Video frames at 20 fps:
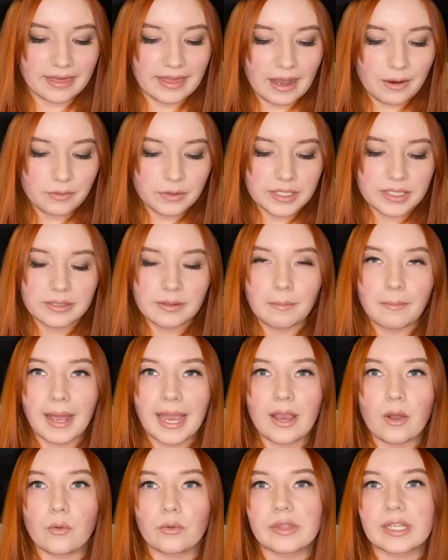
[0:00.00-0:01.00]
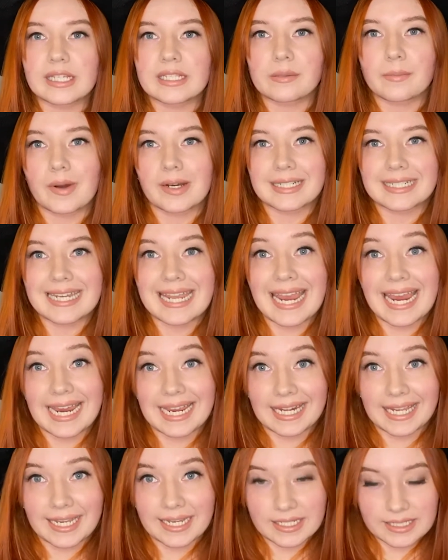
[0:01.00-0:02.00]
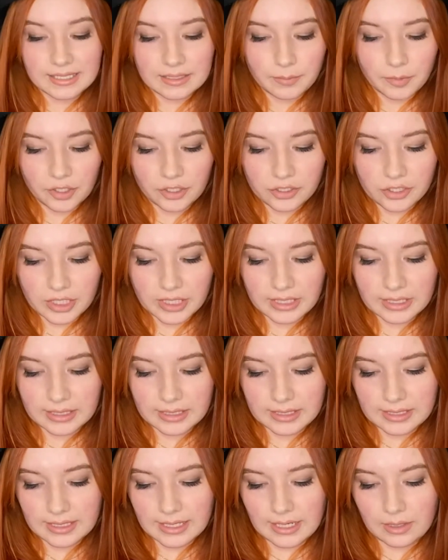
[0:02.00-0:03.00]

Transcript: that was my only spontaneous purchase.